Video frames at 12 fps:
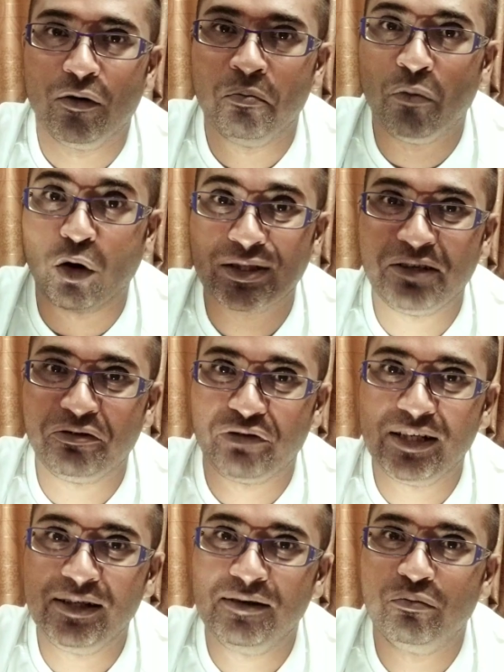mossy
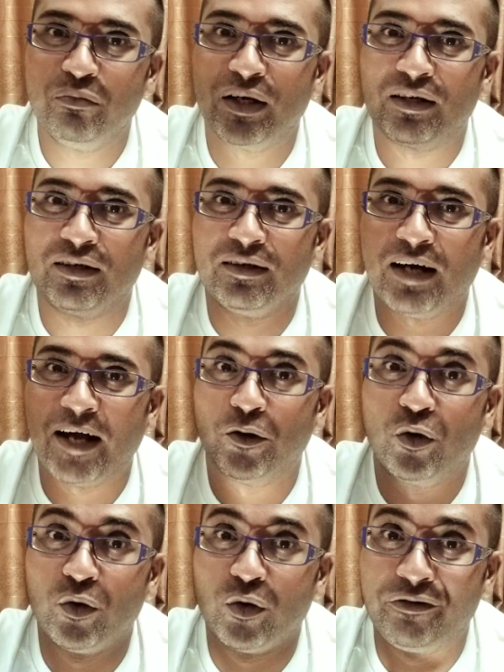feel but I
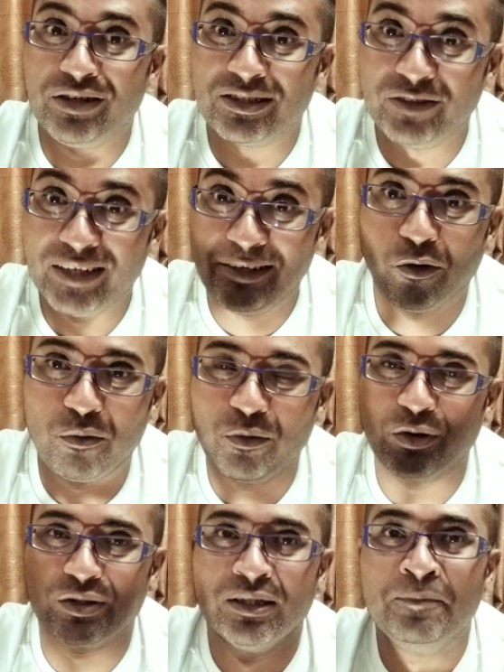don't know if it's really oak
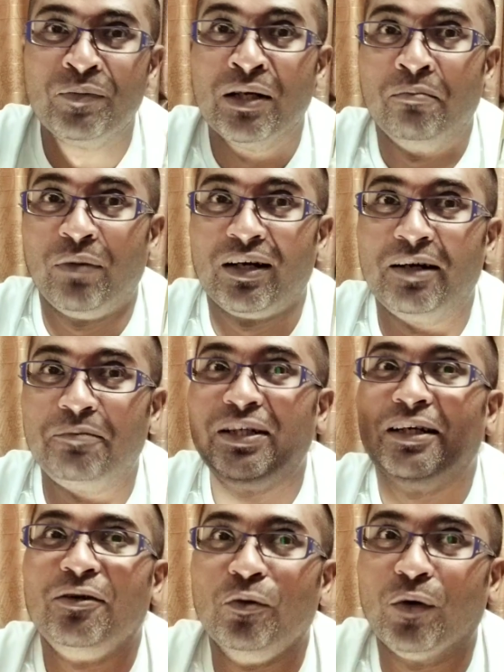moss, but let me
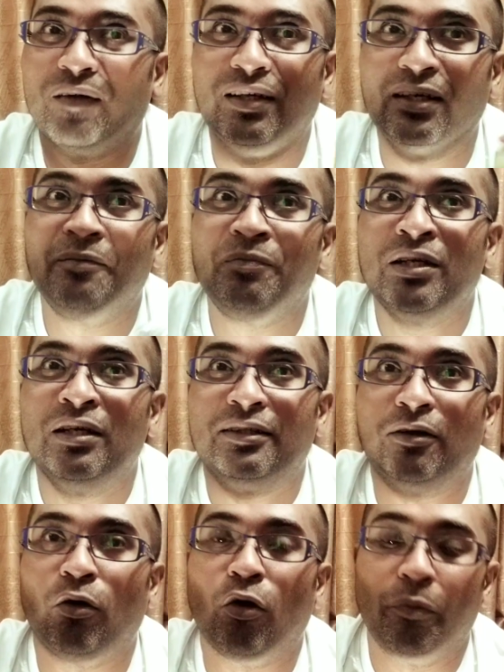tell you one thing:
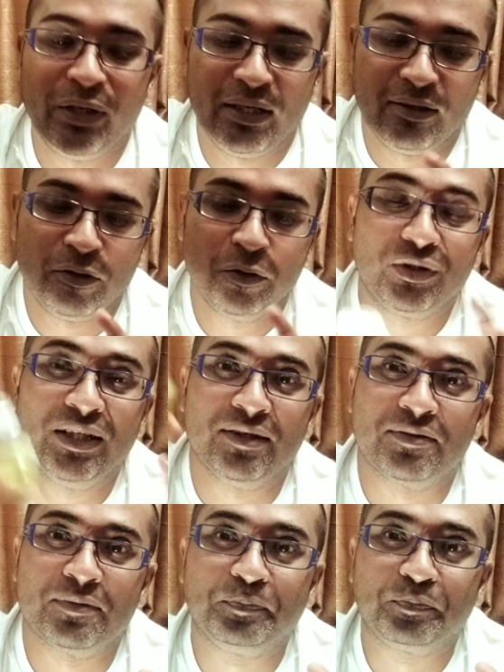the opening, good
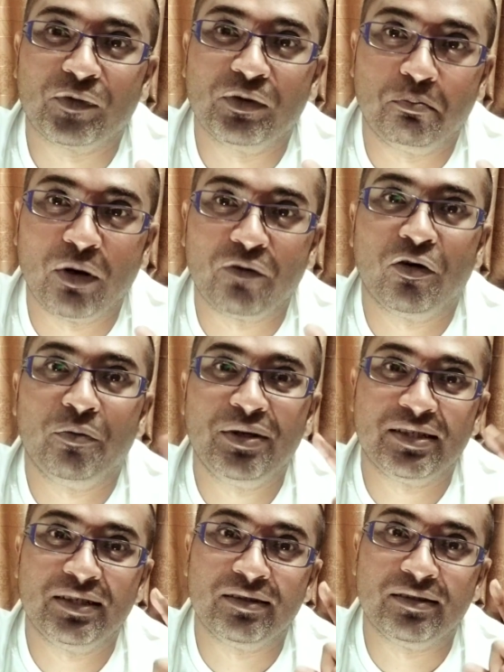things.
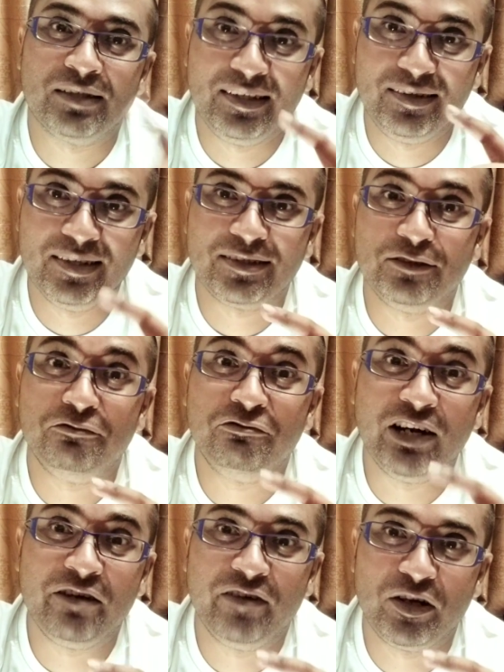Performance in, this is
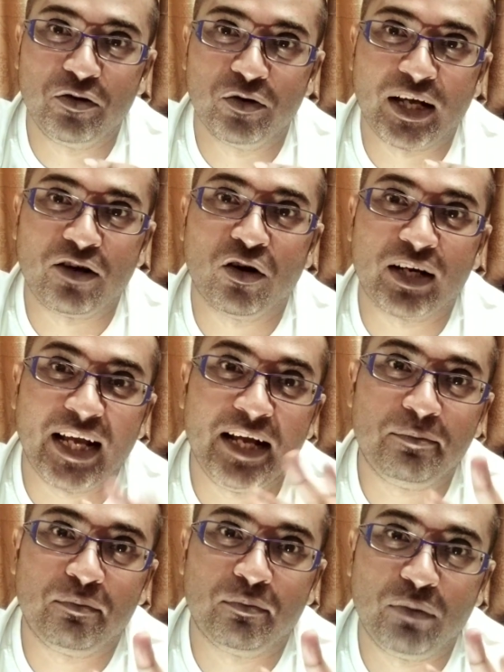very very good. I got
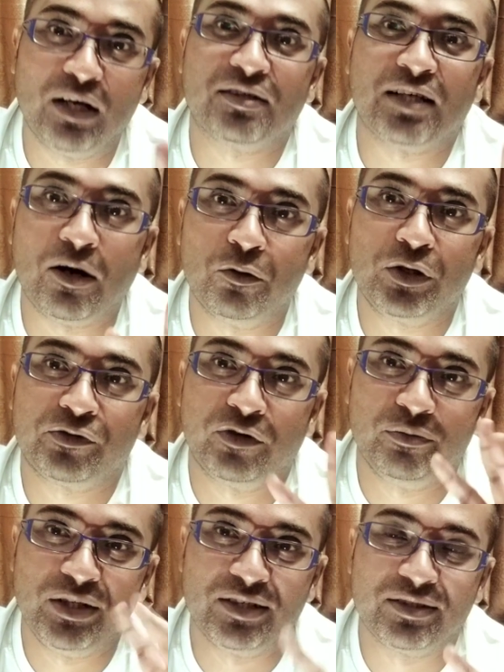eight plus hours
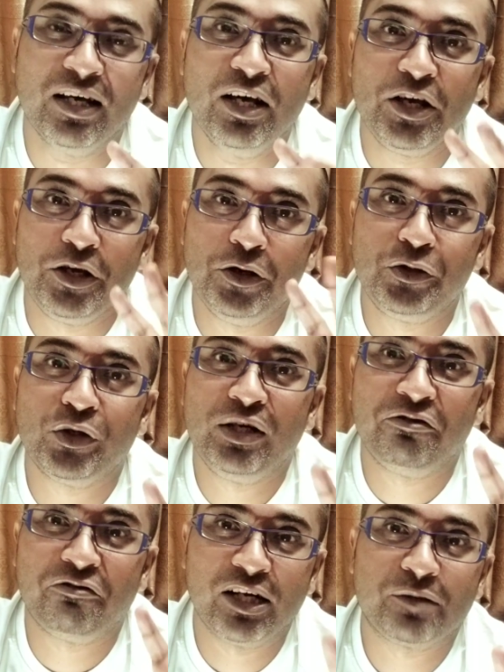from this. Usually
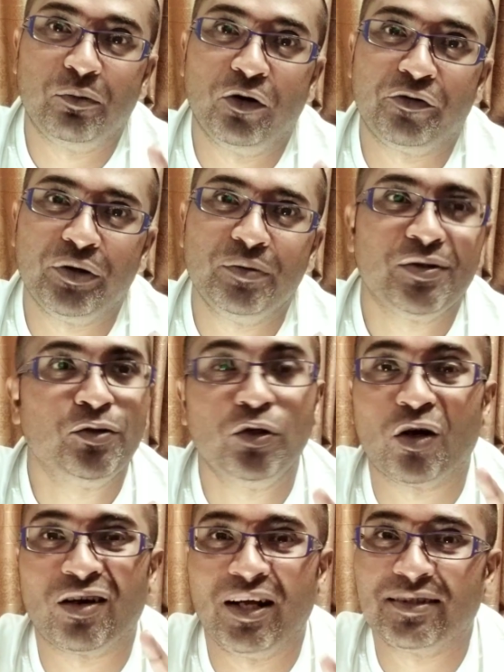fresh perfumes do
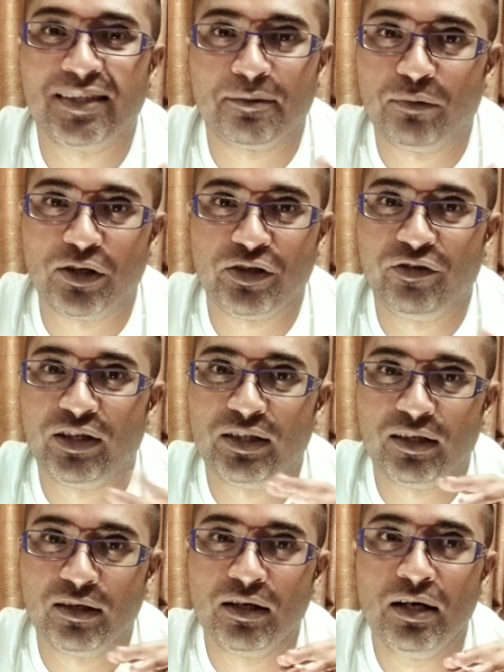not last that much. Even
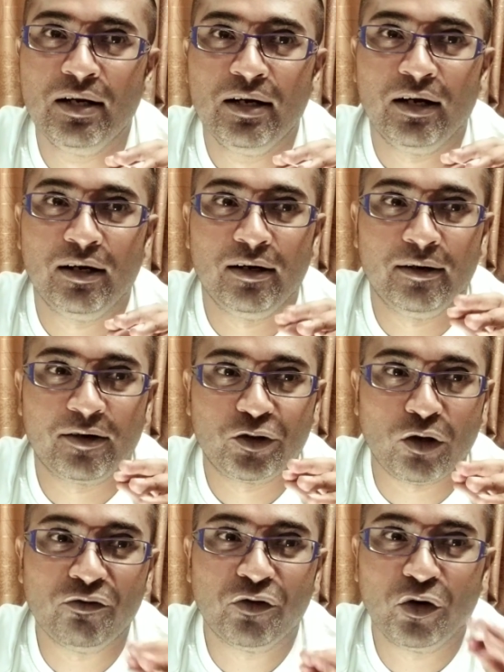the uh,
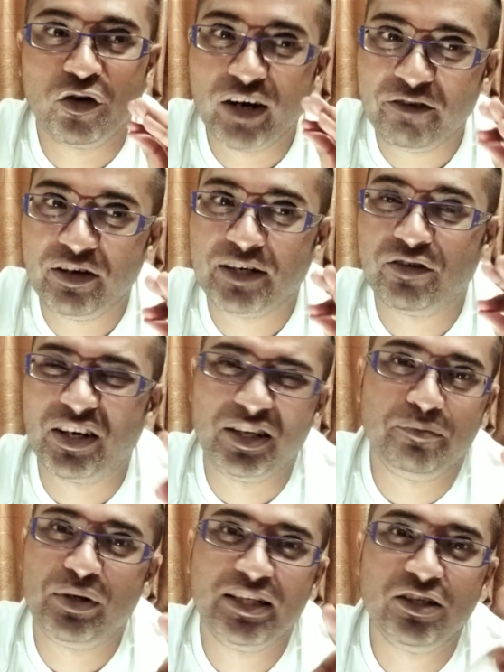Tom Ford Grey Vetiver
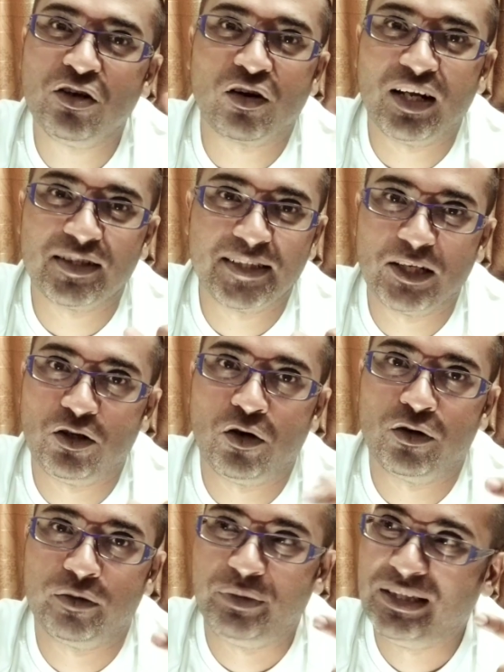EDP did not last that
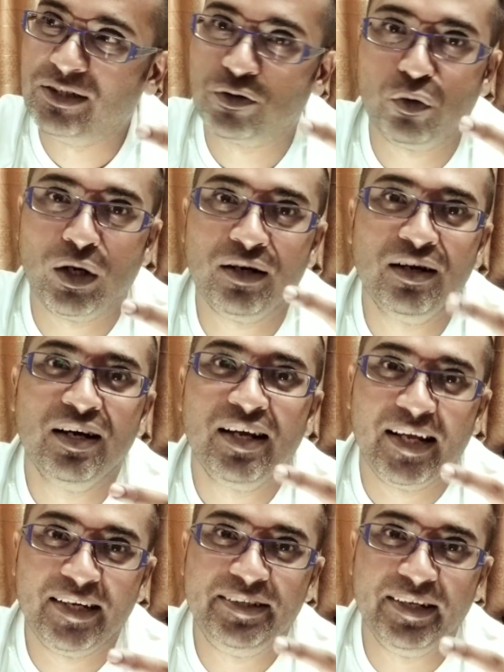long on me. This one
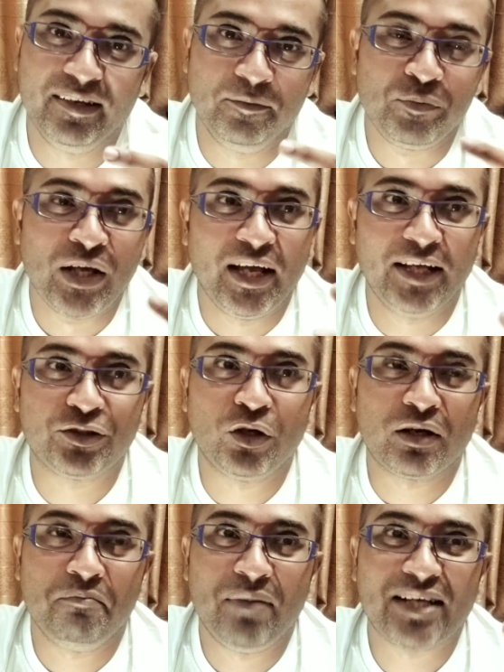it did. It's
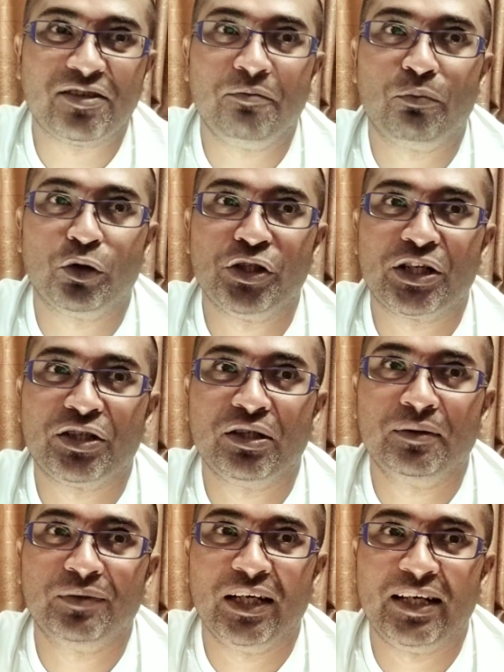not a massive
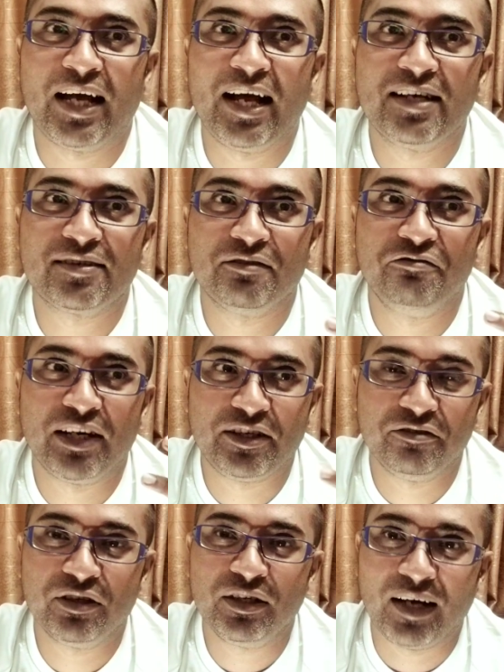projector. It has
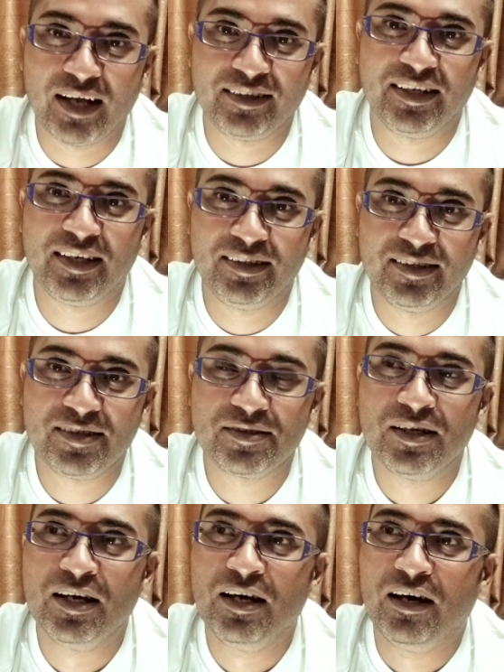vetiver, I think, in this.
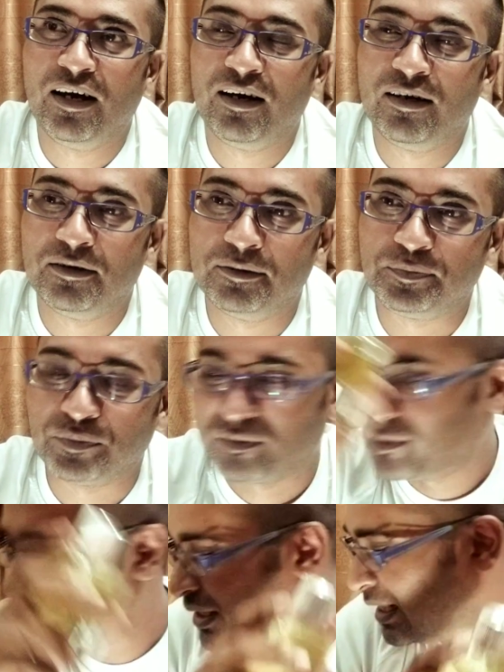Uh,
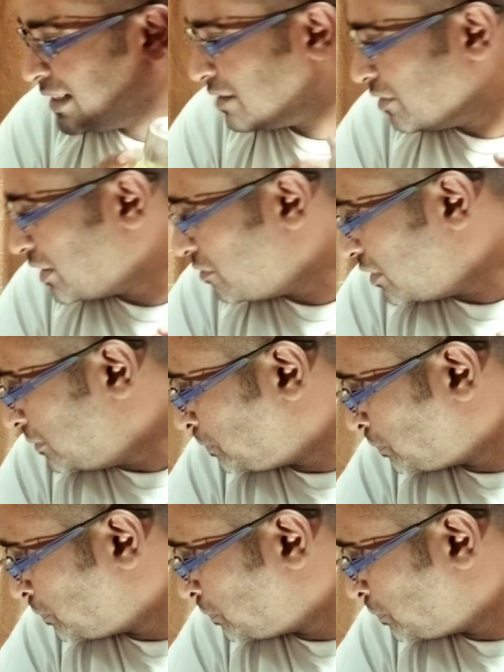did I say vetiver?